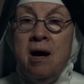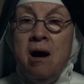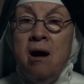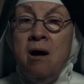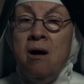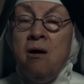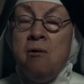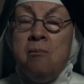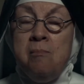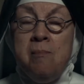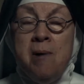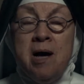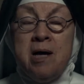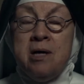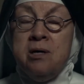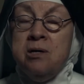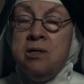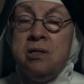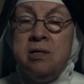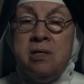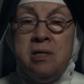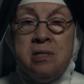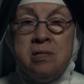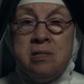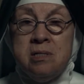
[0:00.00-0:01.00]
Oh, my
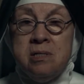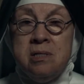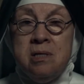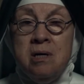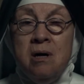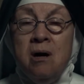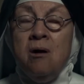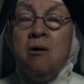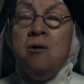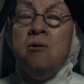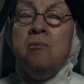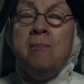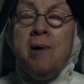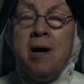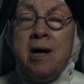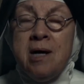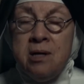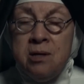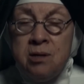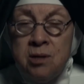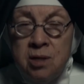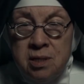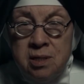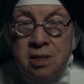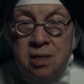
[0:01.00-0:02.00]
goodness. Oh, my
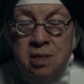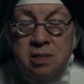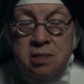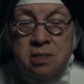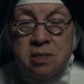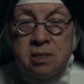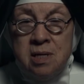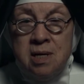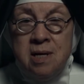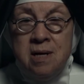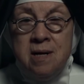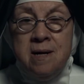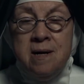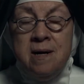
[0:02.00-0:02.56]
goodness.